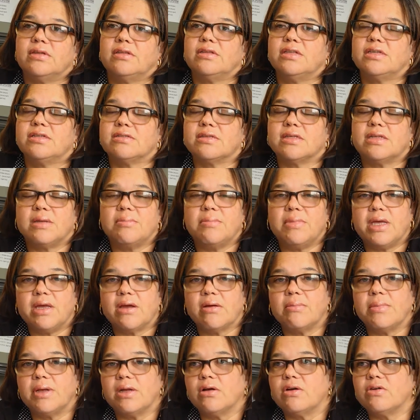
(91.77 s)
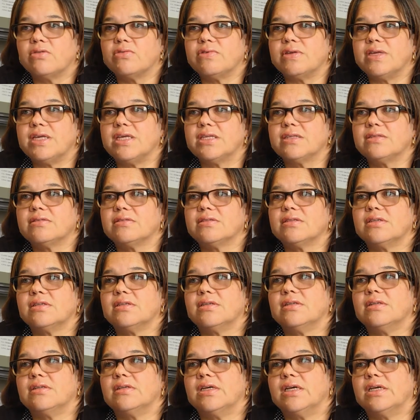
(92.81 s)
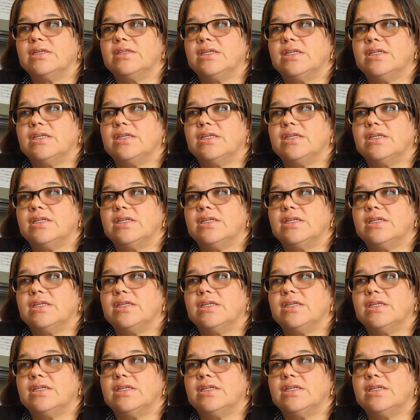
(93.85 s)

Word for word: things that they may or may not face, and